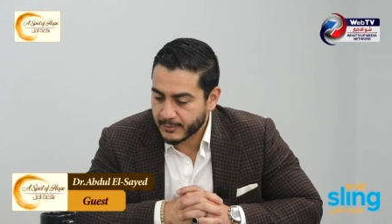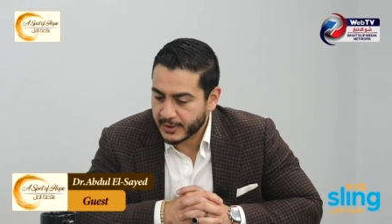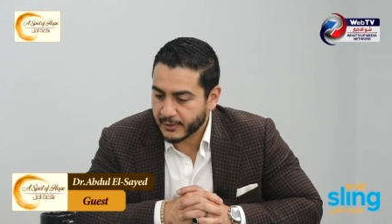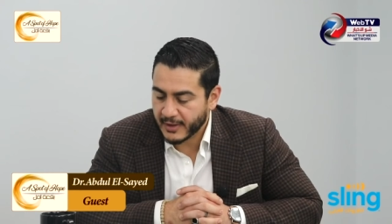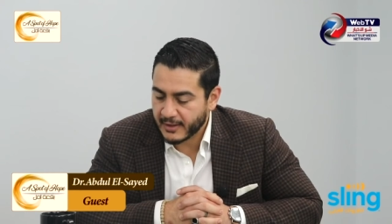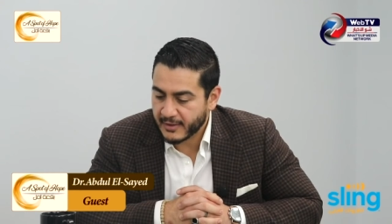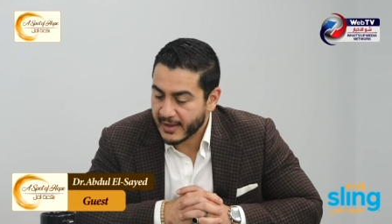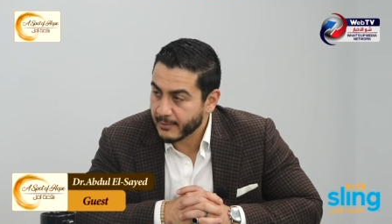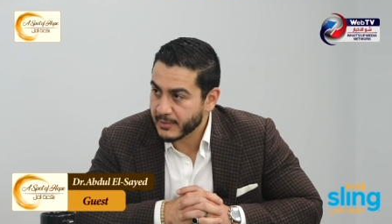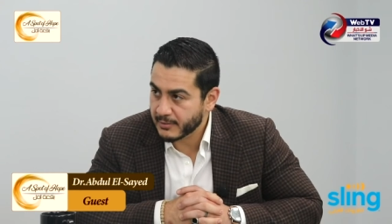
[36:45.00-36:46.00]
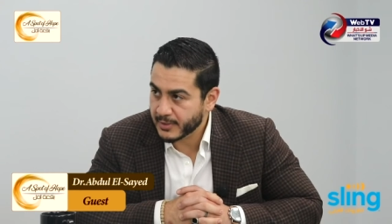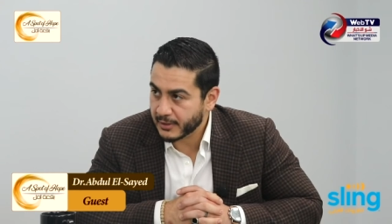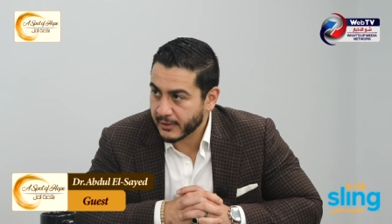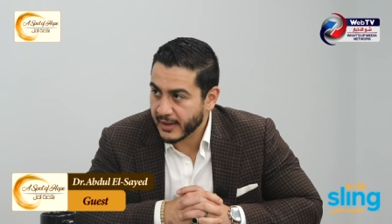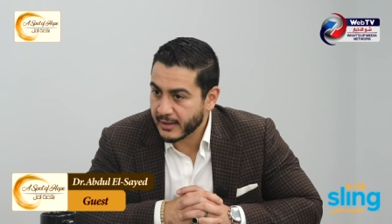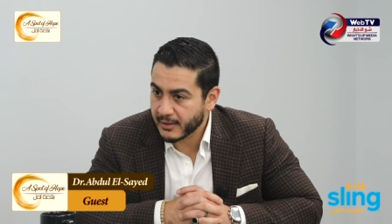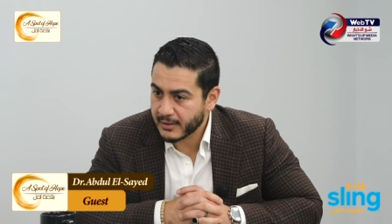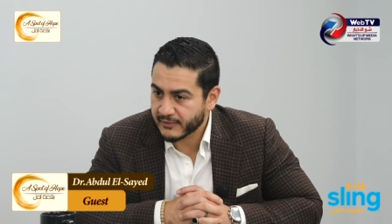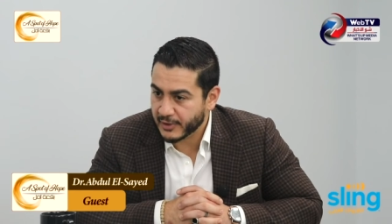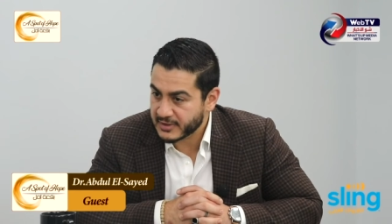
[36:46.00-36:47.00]
and bigger than them and bigger than
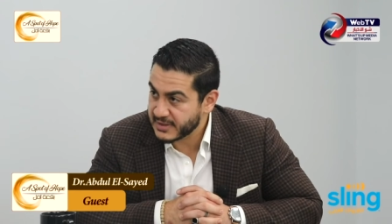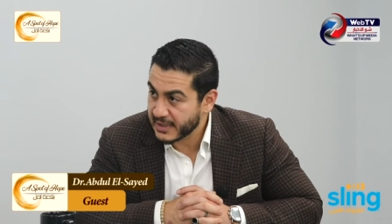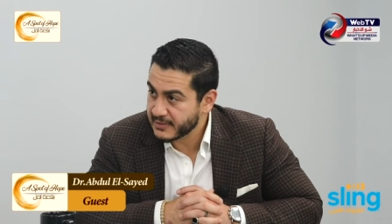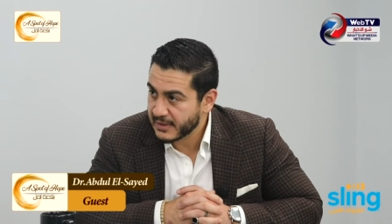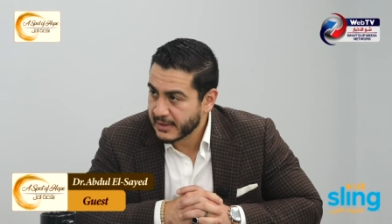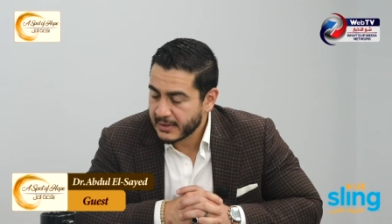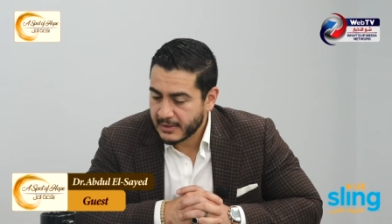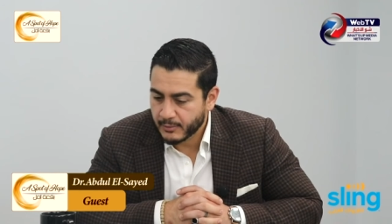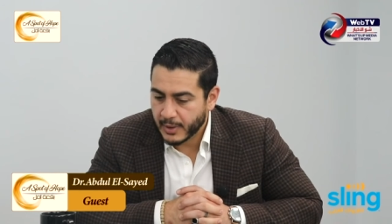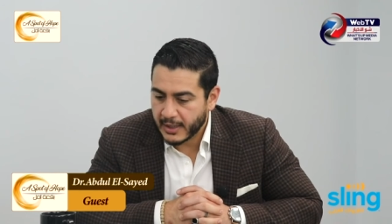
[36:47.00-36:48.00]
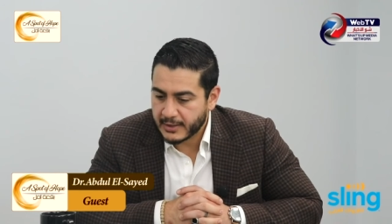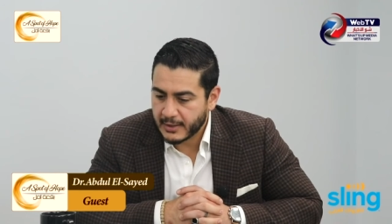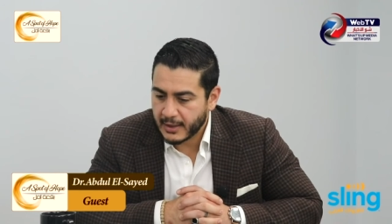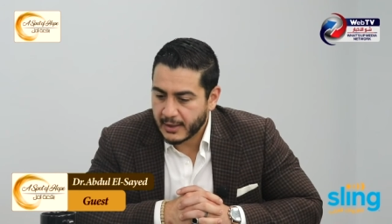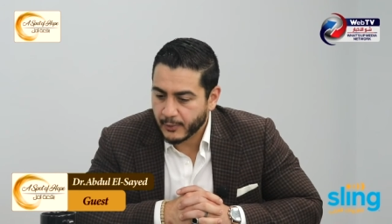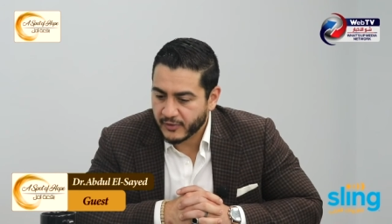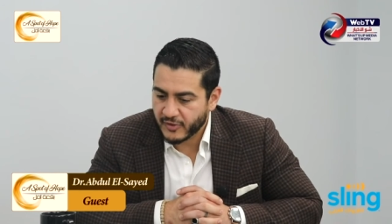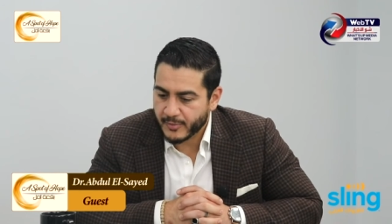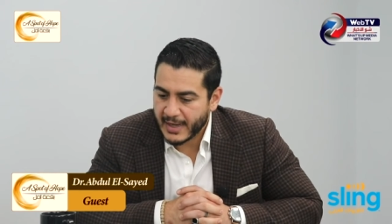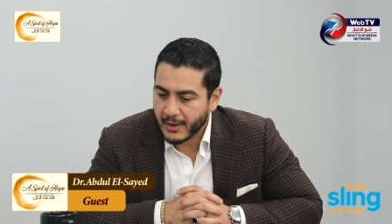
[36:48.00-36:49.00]
even our state, but was
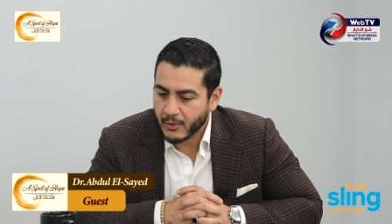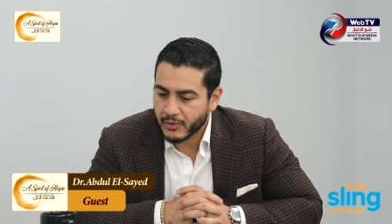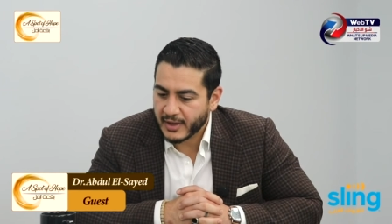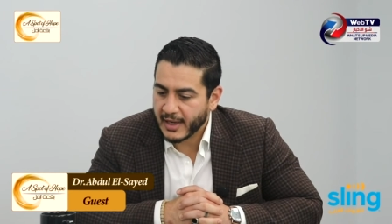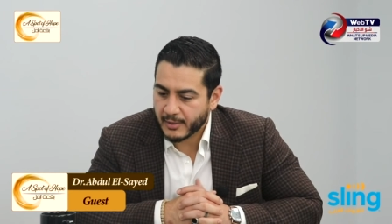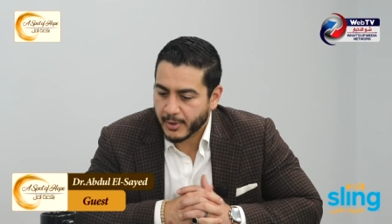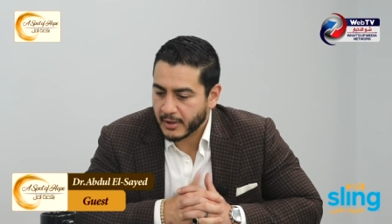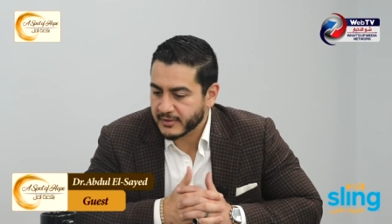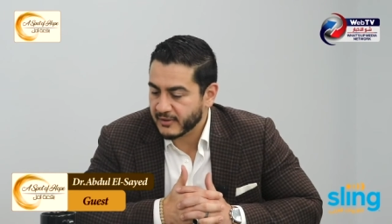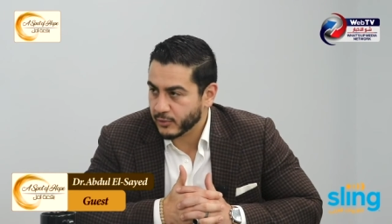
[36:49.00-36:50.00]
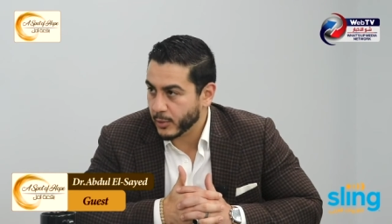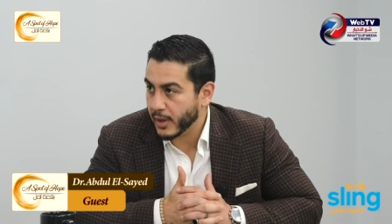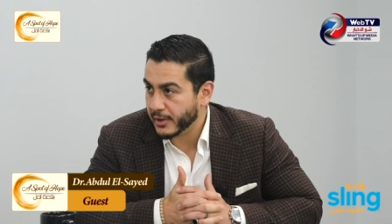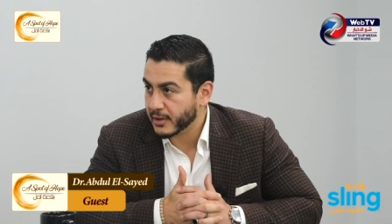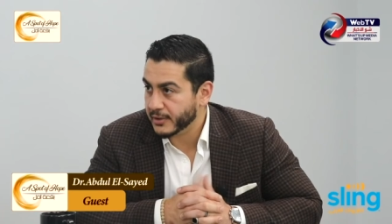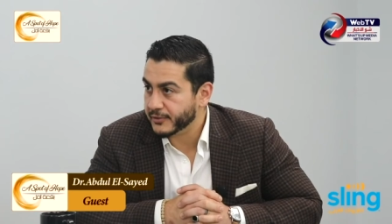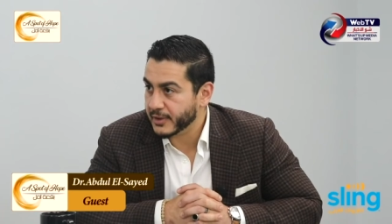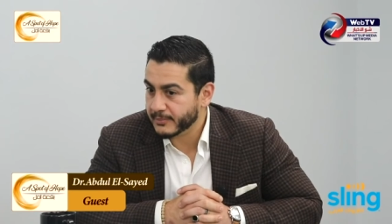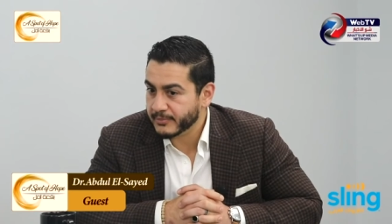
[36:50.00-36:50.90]
about the kind of politics we want in our country.